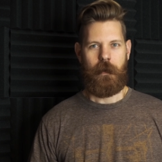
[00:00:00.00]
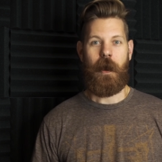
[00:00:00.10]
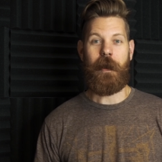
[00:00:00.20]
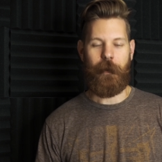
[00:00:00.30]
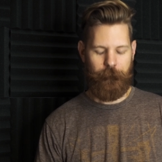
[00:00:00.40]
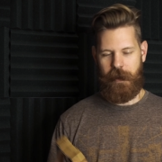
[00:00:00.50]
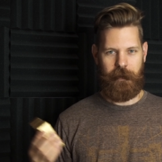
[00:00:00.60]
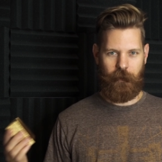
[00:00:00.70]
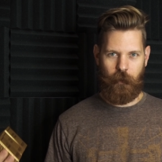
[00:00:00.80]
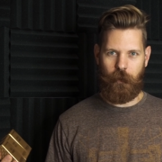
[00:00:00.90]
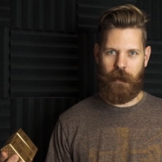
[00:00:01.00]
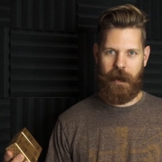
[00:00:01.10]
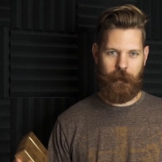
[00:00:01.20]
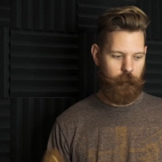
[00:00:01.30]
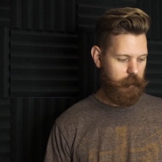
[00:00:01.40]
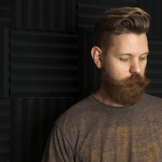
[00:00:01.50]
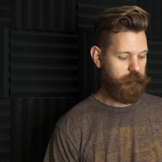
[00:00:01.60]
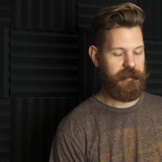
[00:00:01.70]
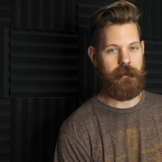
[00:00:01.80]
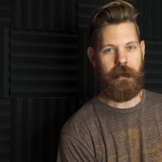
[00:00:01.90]
I know. In the gold line, we
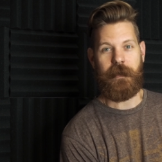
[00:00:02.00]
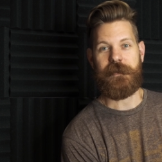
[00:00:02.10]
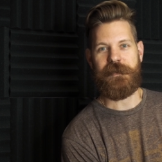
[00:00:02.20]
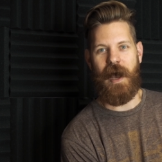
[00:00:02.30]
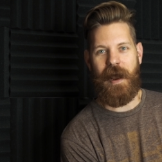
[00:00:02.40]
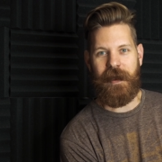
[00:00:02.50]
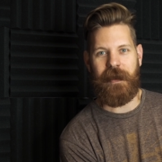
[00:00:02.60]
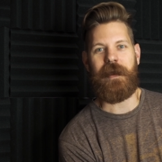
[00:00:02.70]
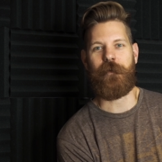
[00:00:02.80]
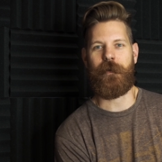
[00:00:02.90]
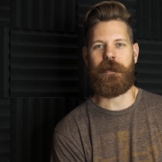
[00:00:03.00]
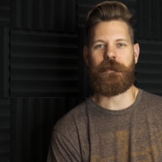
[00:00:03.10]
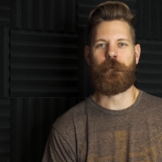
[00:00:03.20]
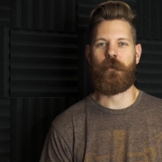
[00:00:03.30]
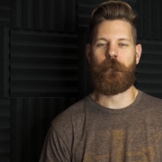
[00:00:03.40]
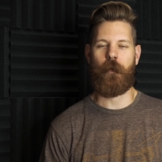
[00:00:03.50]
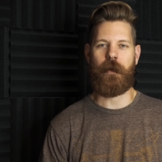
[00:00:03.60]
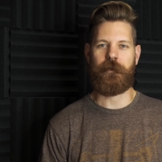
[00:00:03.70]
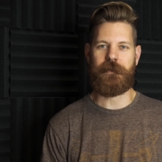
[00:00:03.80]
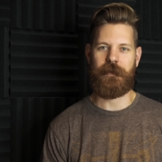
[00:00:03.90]
use exotic ingredients for the
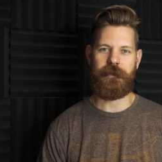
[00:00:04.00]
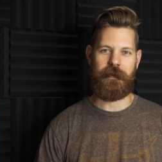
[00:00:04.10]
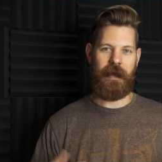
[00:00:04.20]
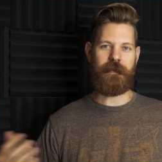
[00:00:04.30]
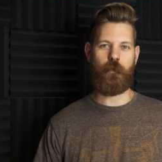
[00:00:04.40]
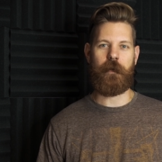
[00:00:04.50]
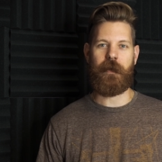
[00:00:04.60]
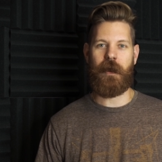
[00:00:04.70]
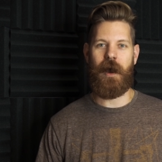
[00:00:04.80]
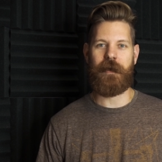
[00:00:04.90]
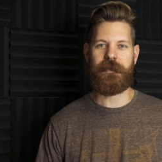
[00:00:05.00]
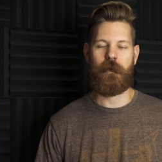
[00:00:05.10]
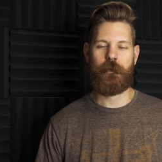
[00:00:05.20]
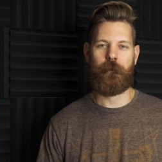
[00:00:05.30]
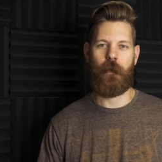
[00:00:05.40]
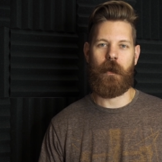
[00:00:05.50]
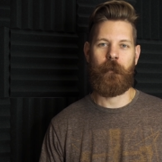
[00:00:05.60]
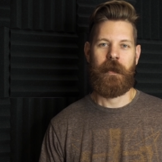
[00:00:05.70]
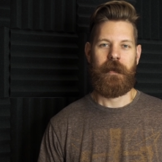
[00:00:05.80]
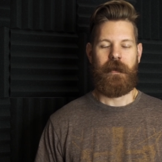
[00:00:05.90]
fragrances, and that's where the cost comes from.
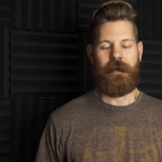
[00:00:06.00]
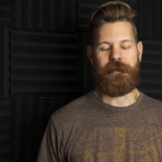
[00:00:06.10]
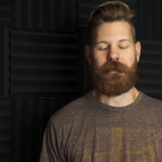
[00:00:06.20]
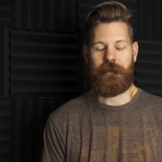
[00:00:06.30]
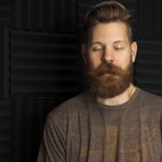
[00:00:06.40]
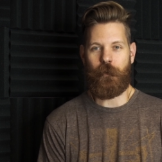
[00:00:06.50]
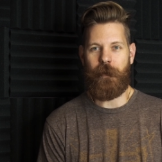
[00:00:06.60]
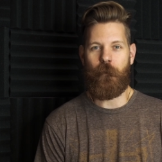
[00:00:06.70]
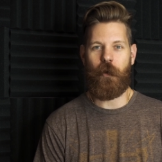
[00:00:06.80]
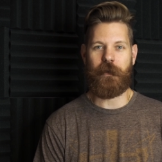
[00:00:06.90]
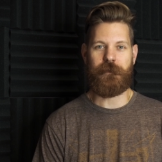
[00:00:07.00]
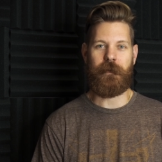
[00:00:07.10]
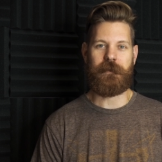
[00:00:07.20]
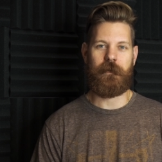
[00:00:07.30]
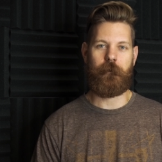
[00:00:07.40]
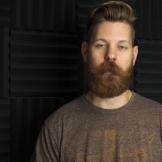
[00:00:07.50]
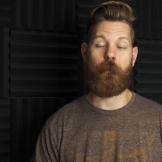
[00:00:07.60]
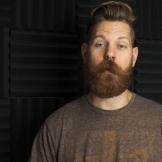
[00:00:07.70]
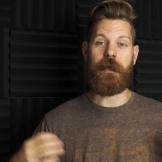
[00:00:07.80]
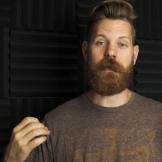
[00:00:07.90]
It's a little bit more expensive to
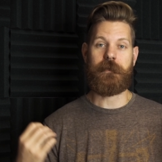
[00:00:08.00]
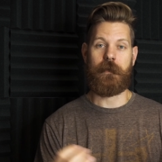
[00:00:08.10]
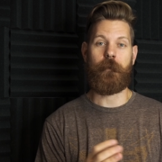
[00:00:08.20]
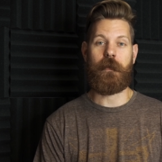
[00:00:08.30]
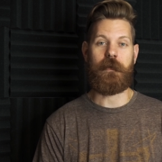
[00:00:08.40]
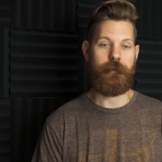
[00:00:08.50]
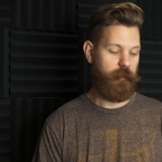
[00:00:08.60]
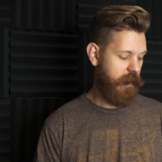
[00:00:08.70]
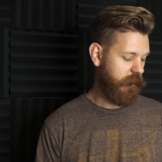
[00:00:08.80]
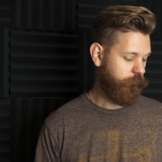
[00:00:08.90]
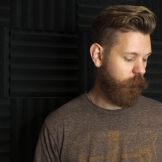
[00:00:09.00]
bring in some of these plants.